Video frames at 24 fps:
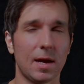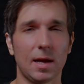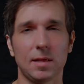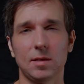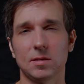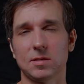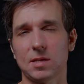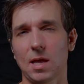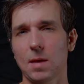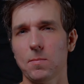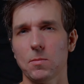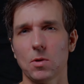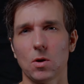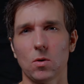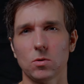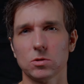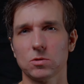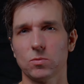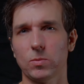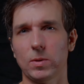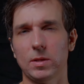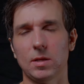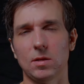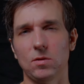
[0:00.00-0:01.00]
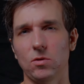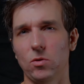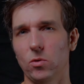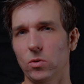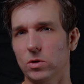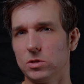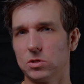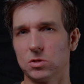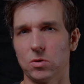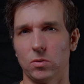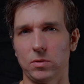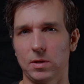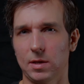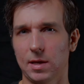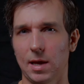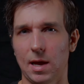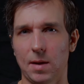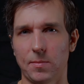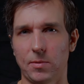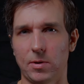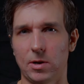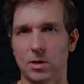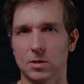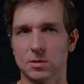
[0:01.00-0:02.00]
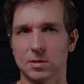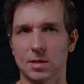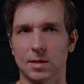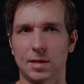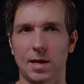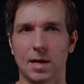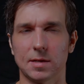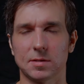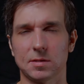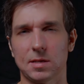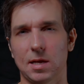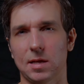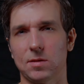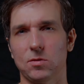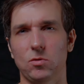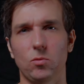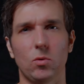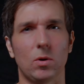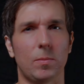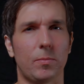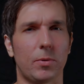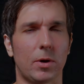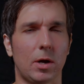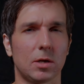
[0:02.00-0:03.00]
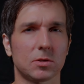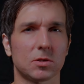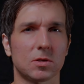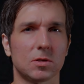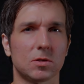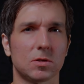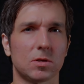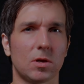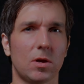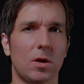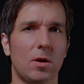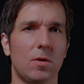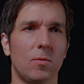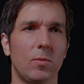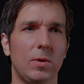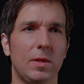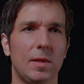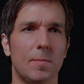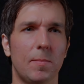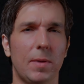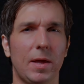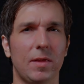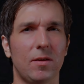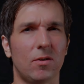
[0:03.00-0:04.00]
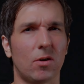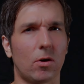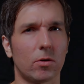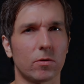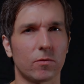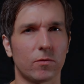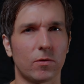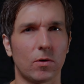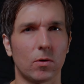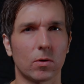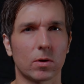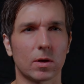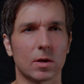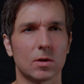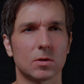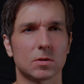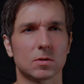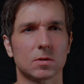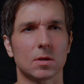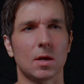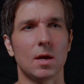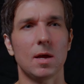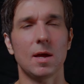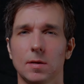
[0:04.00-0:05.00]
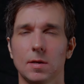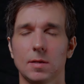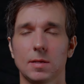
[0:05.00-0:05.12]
and the same goes with the newer Sony cameras that has that newer processor with the better autofocus.